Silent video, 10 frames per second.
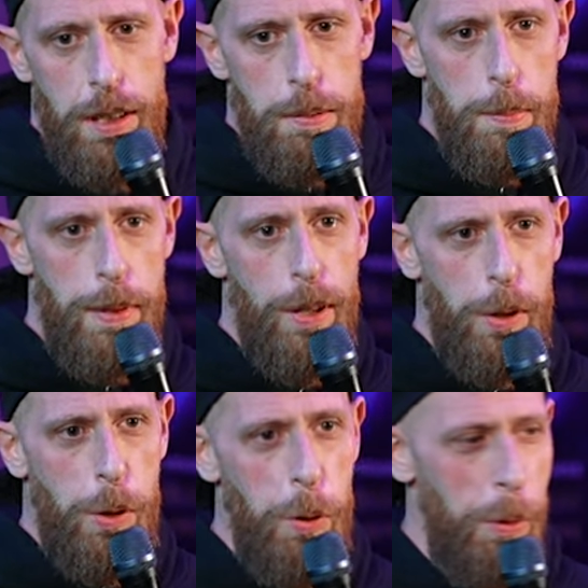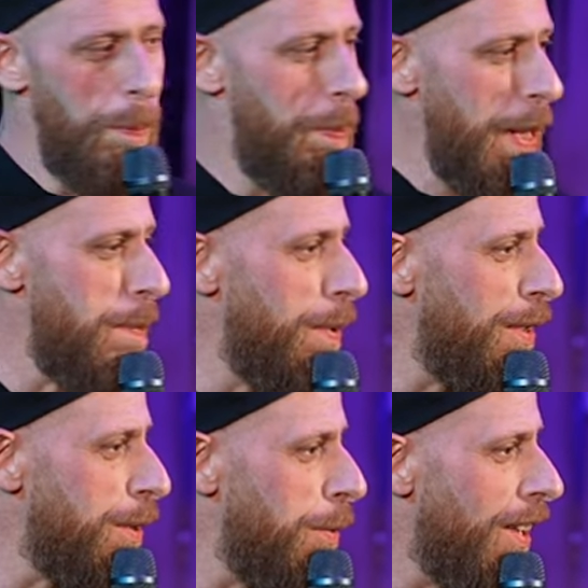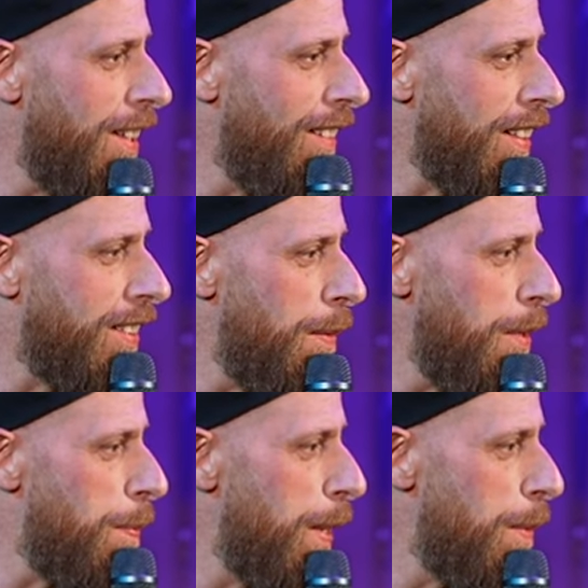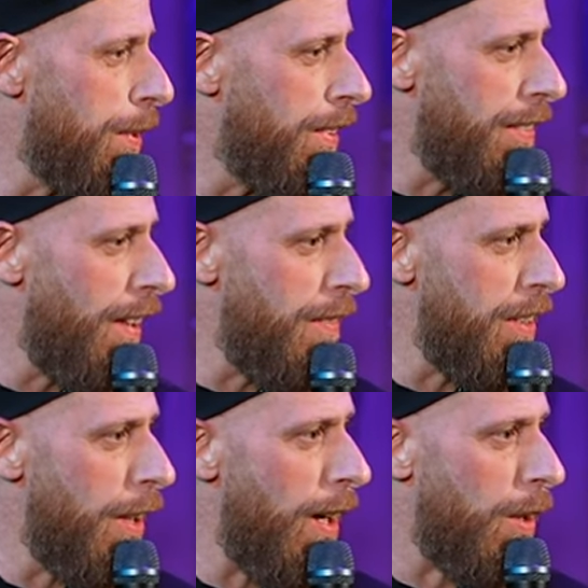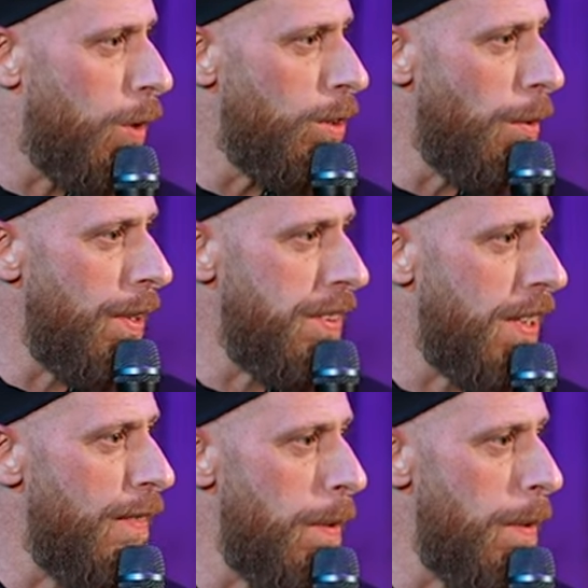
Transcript: Remember how cool beepers were? Like, some of the people will never know how cool it was to have a